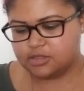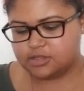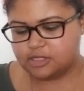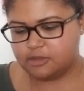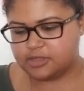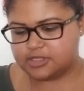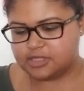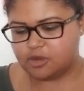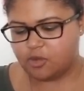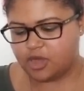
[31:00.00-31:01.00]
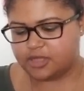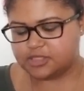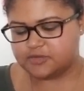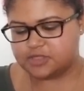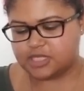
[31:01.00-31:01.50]
Tell me about this Ten of
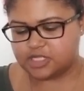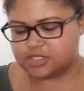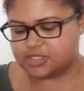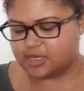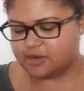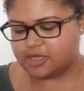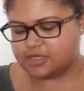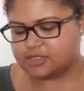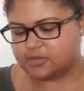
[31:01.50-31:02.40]
Wands for Sagittarius